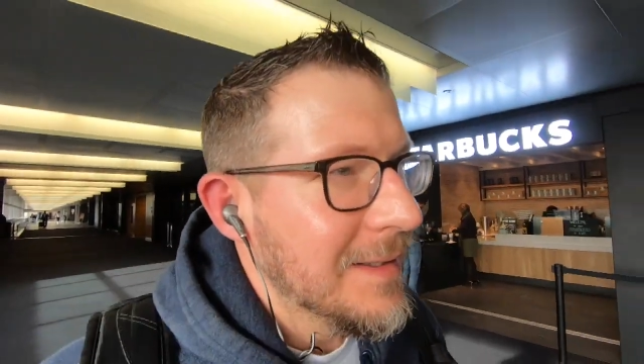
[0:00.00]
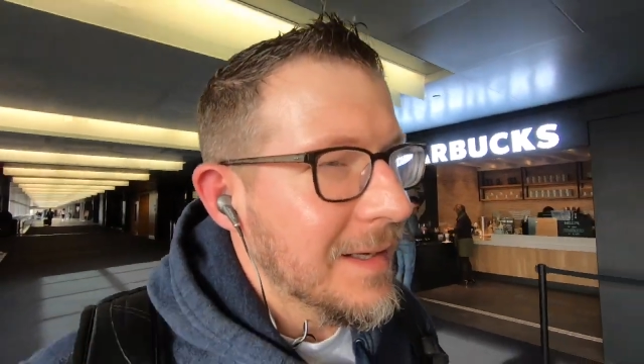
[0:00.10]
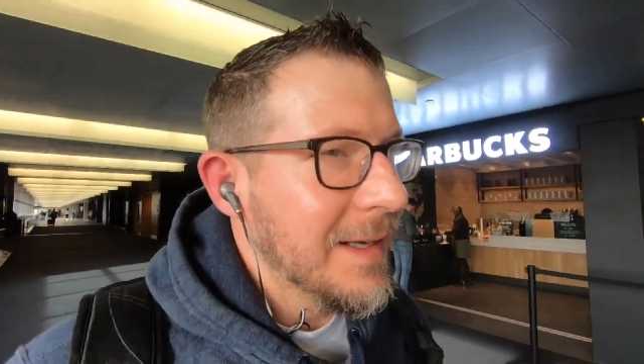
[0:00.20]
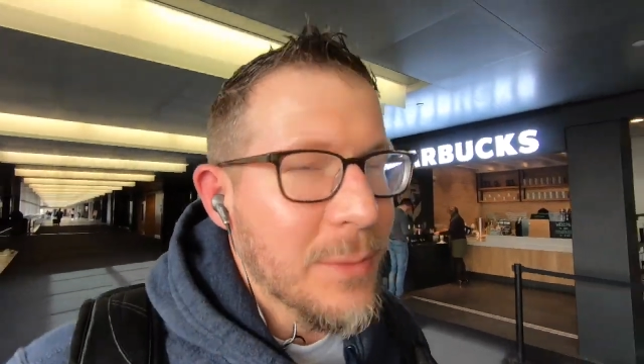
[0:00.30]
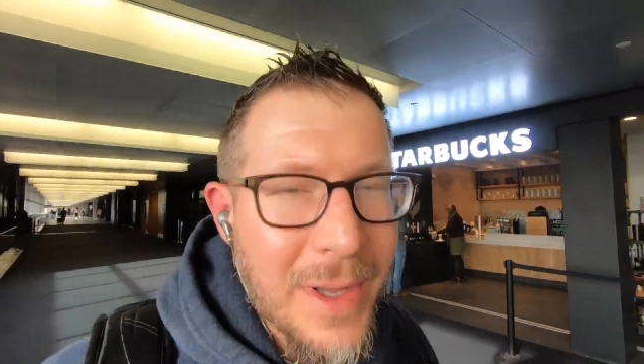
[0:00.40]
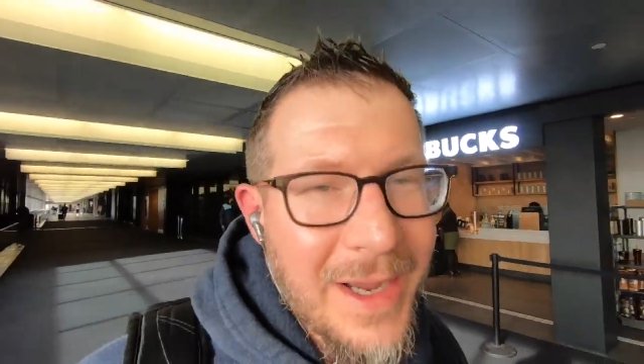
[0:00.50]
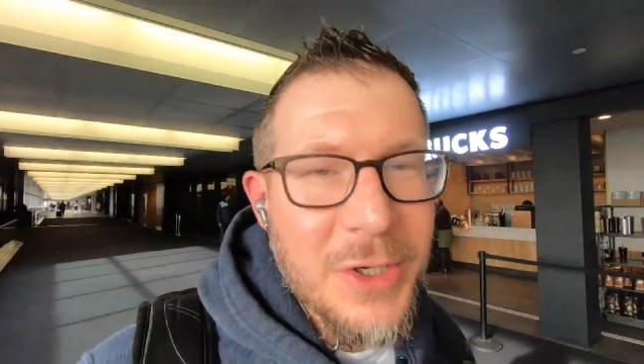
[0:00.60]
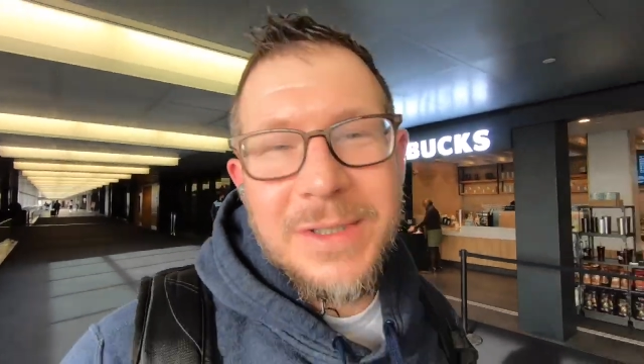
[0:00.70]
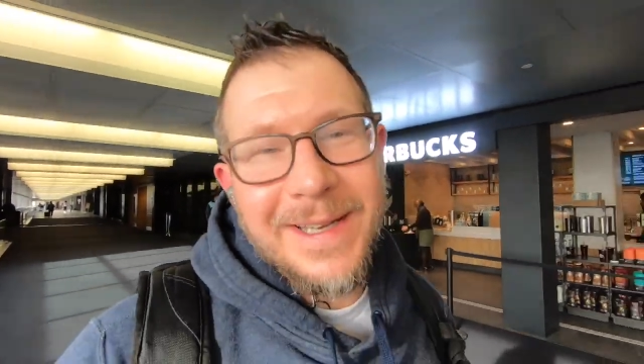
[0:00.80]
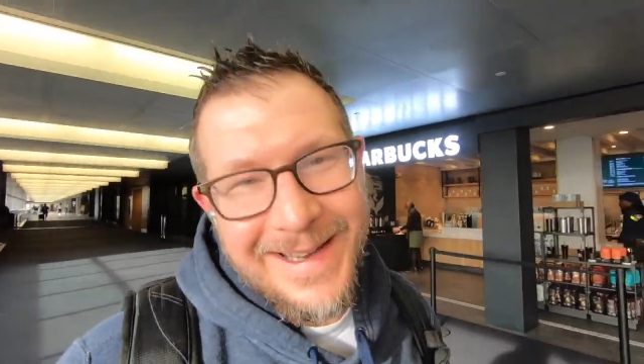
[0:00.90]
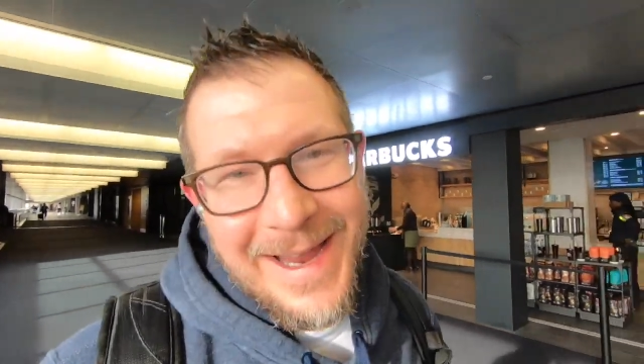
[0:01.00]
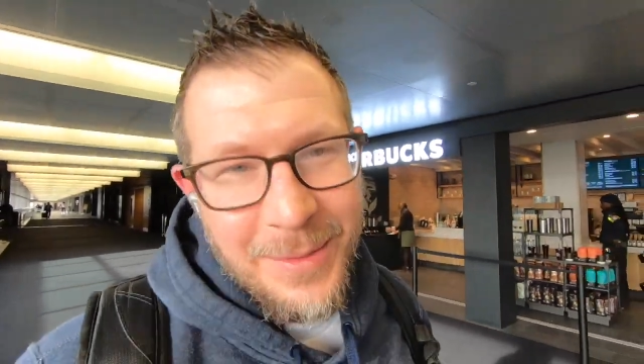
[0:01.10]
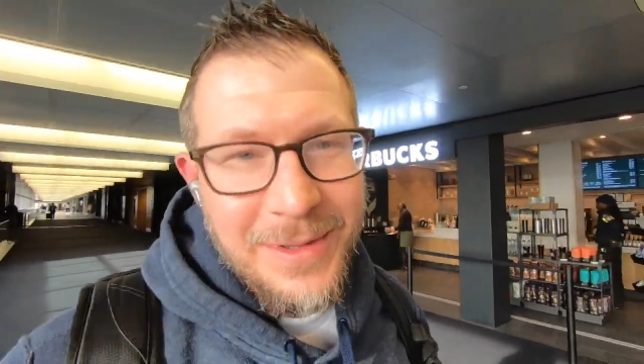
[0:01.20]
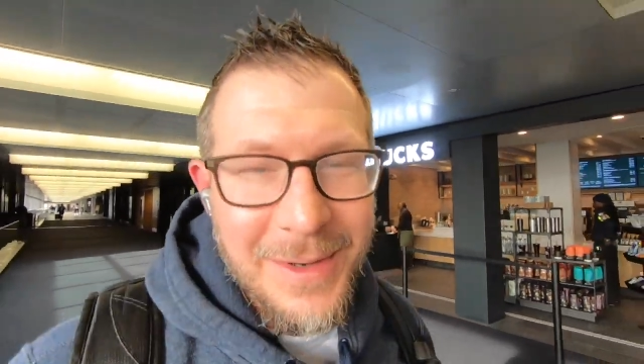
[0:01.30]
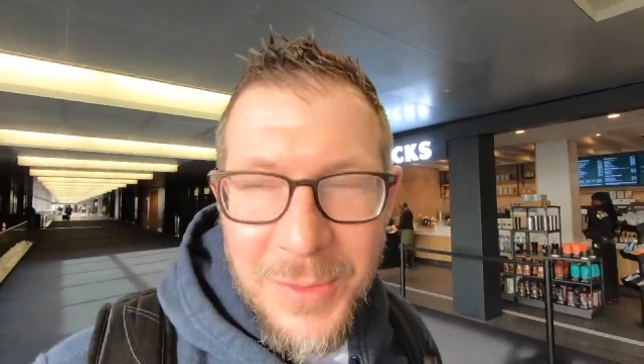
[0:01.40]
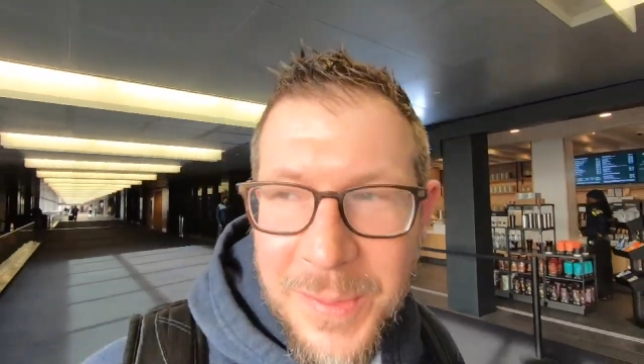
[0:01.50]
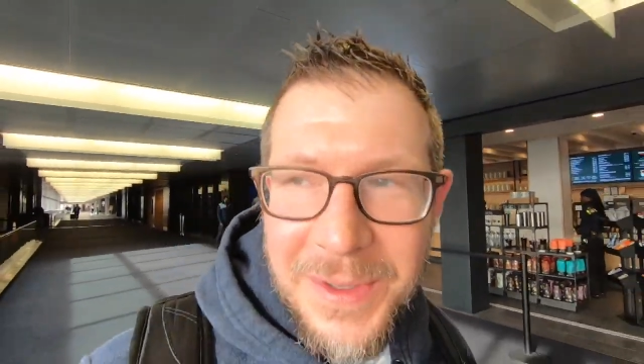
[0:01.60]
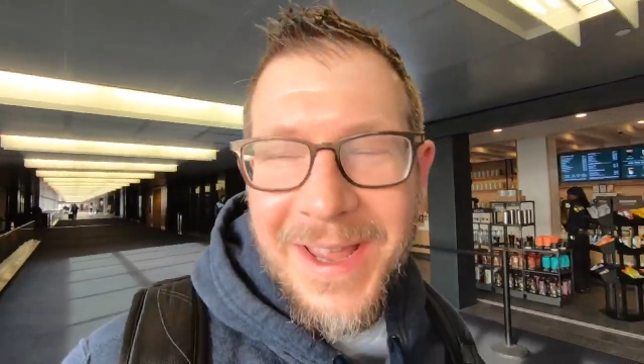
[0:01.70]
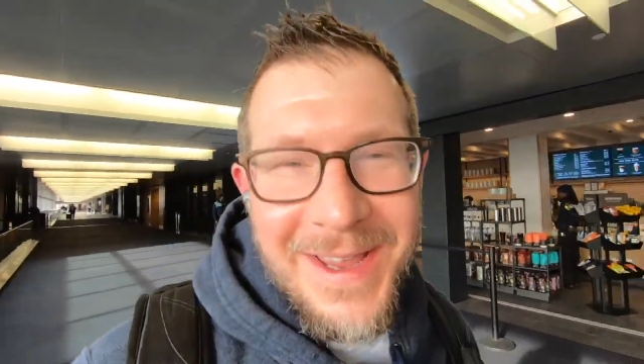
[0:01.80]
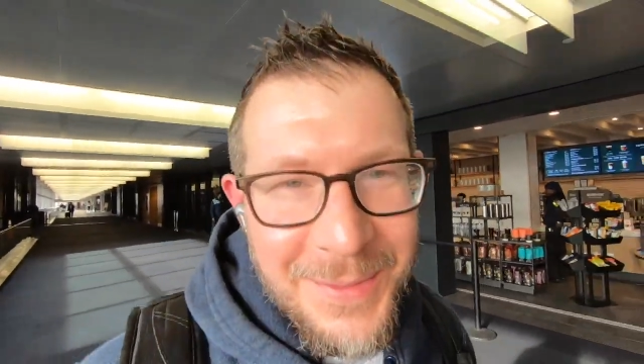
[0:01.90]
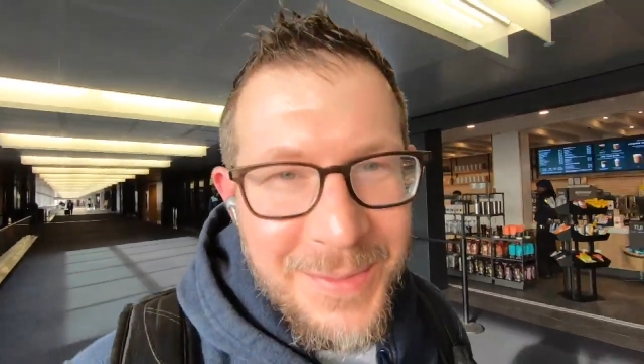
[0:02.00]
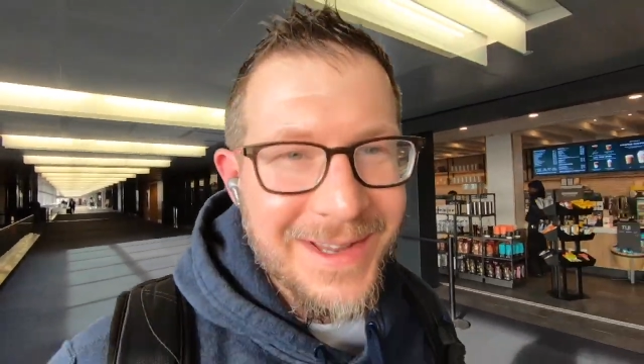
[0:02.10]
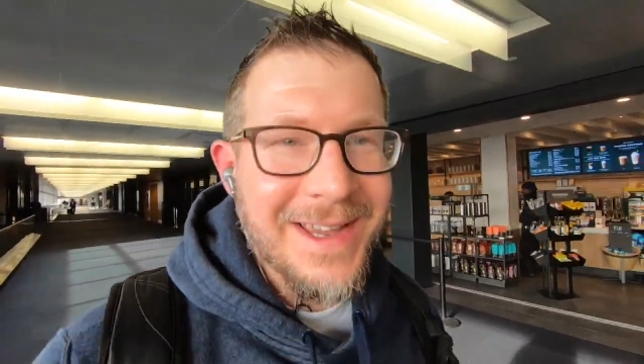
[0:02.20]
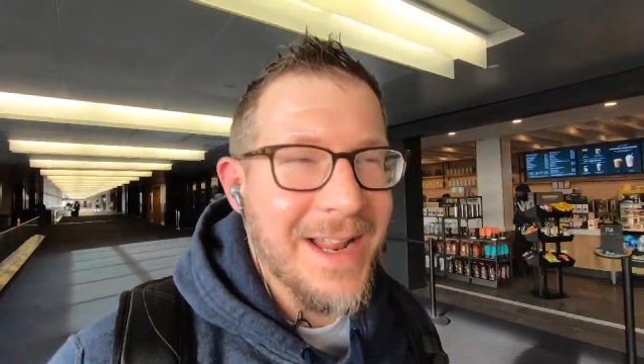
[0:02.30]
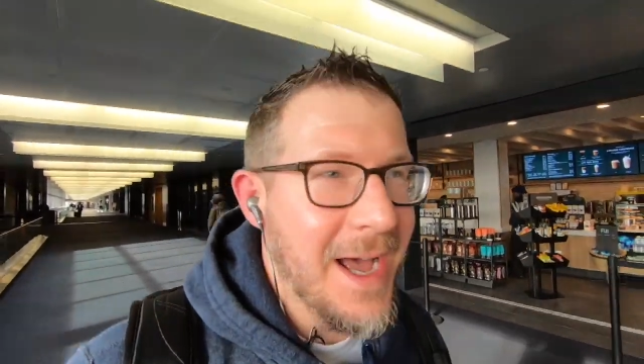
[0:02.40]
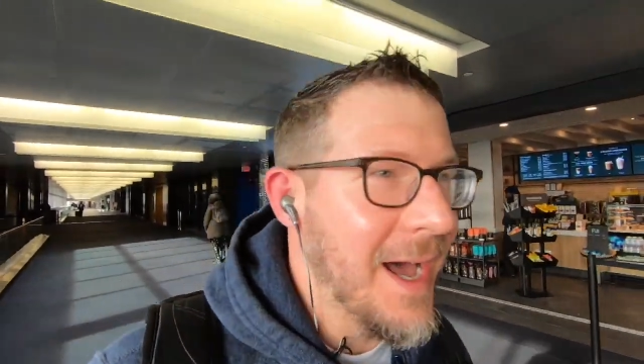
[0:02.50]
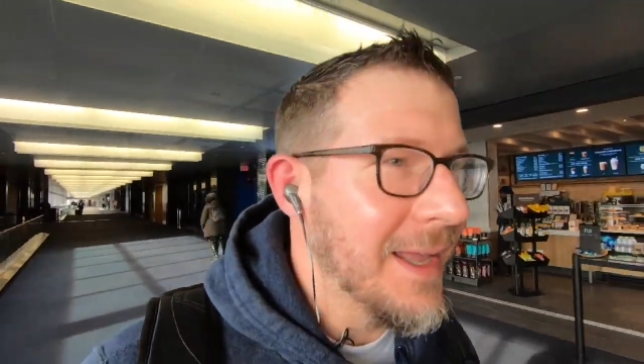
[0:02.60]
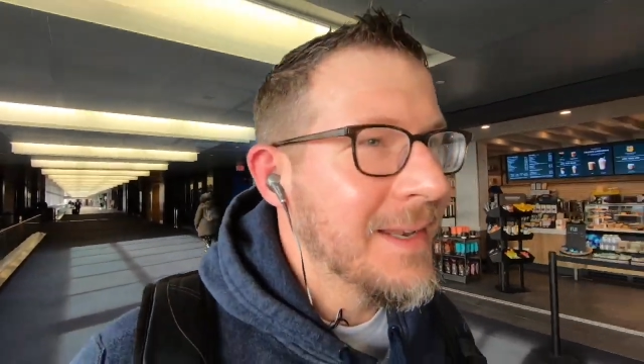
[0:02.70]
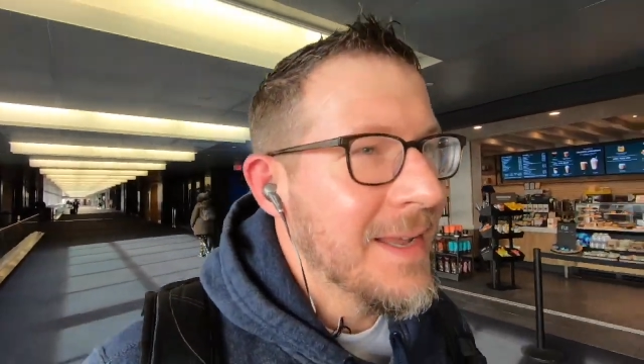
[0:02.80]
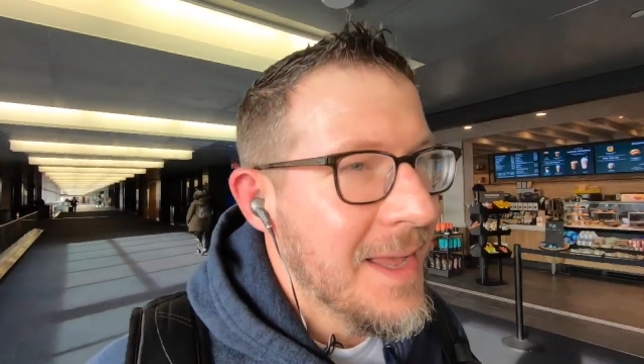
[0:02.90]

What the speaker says: Anyway, I couldn't take a camera in there. It would have been kind of odd.